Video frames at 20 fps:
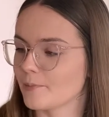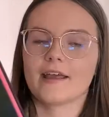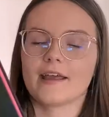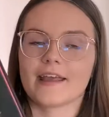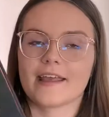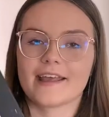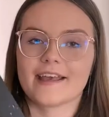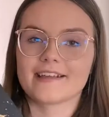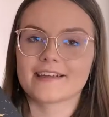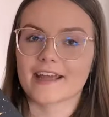
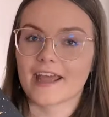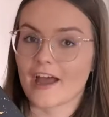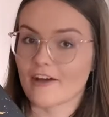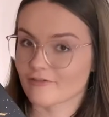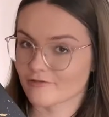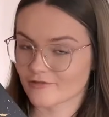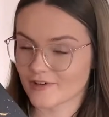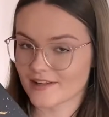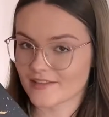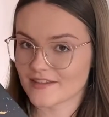And I
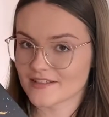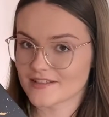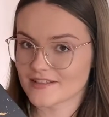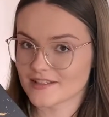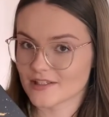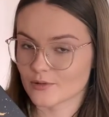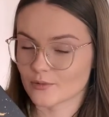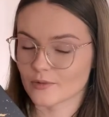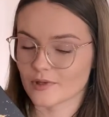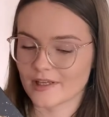haven't read the
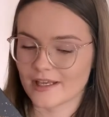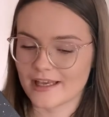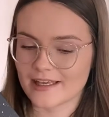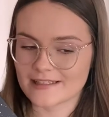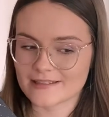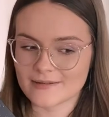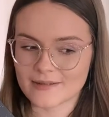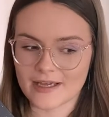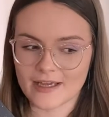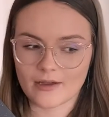sequel
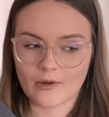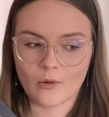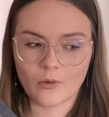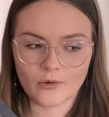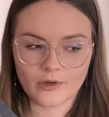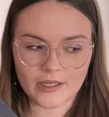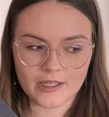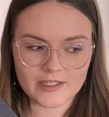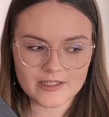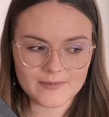yet. I own
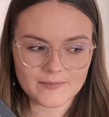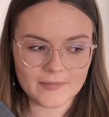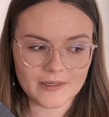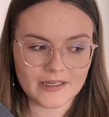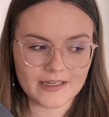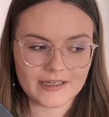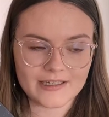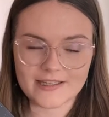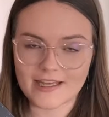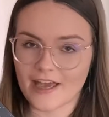it,
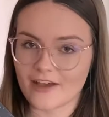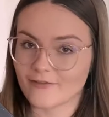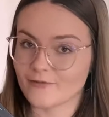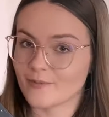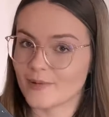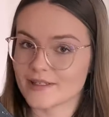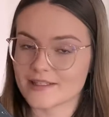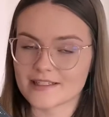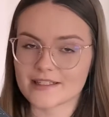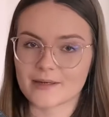but haven't
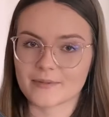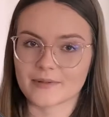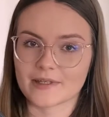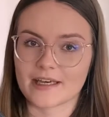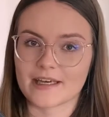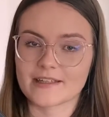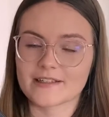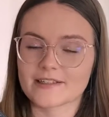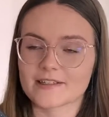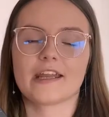picked it up
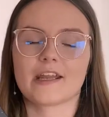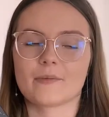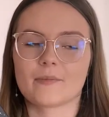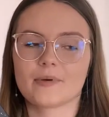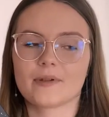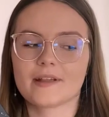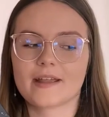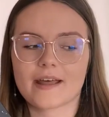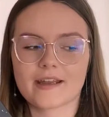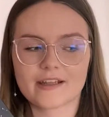yet. And I'm
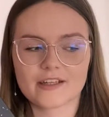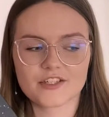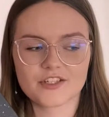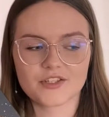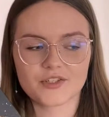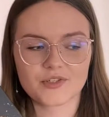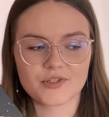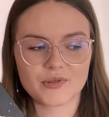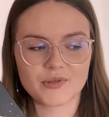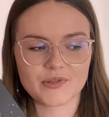planning
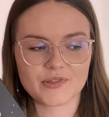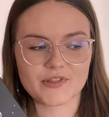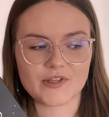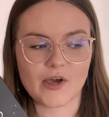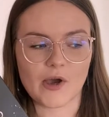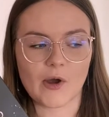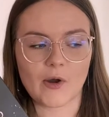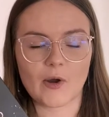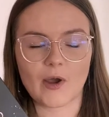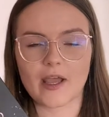to do
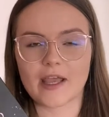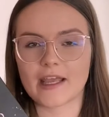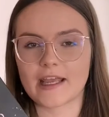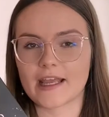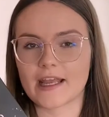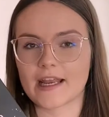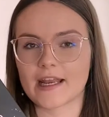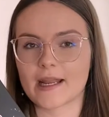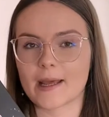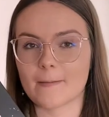so
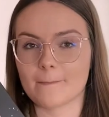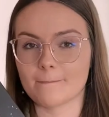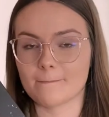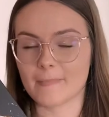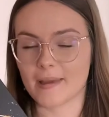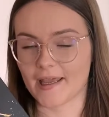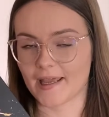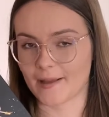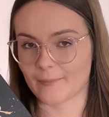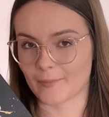in
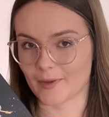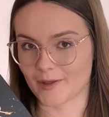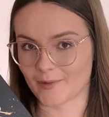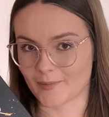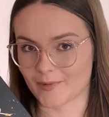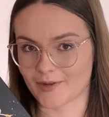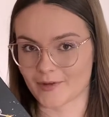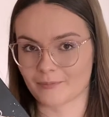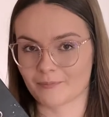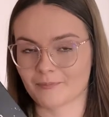May,
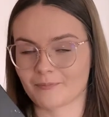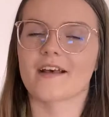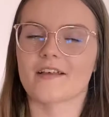maybe.